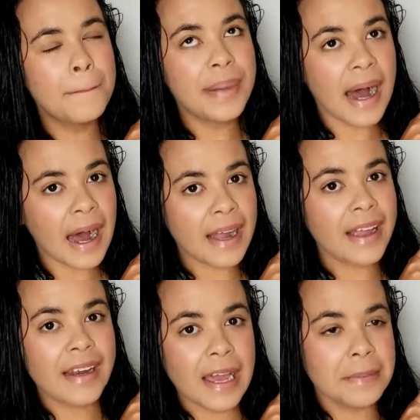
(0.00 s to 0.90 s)

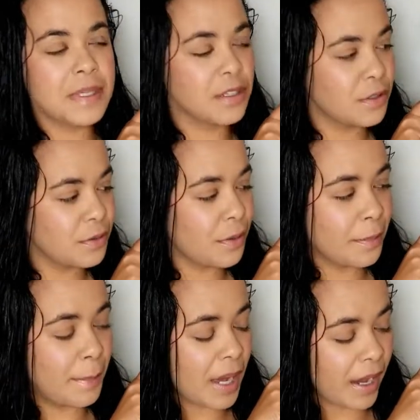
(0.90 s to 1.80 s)
Bargain,
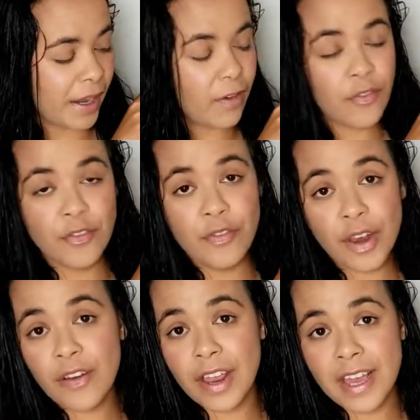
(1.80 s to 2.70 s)
absolute bargain.
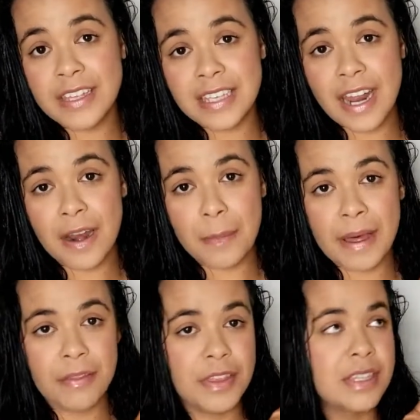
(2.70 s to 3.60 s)
Very excited
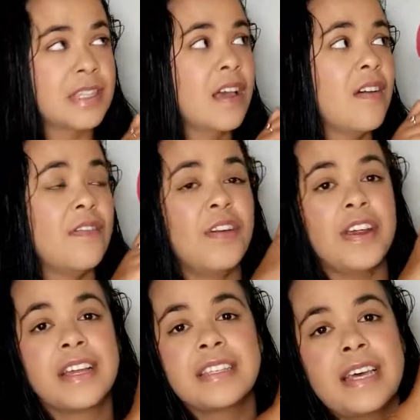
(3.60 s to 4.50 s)
about this. Very
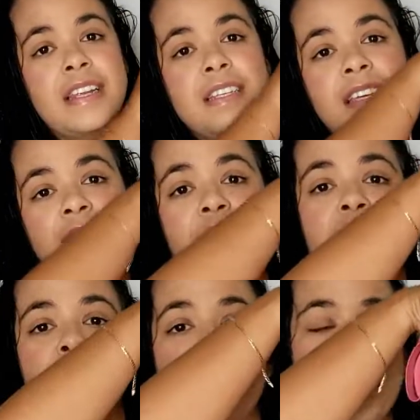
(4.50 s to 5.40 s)
excited to give it
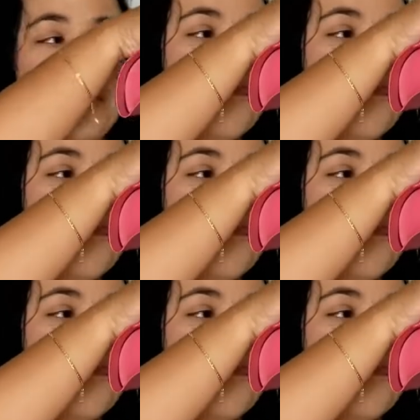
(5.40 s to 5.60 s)
to her.